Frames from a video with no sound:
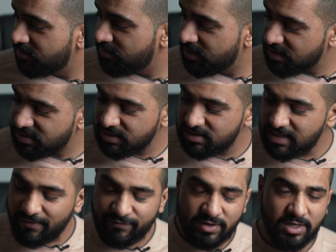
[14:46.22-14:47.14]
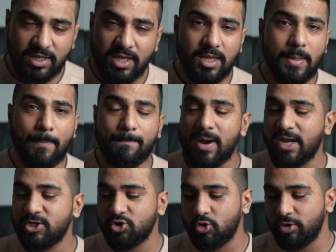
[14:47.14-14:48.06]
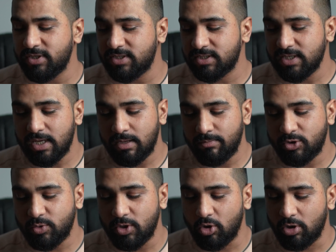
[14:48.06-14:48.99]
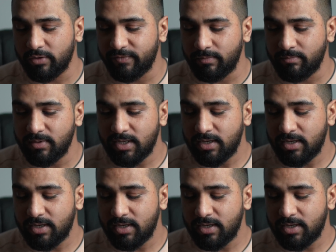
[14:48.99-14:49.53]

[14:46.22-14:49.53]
This is definitely my choice between all of them.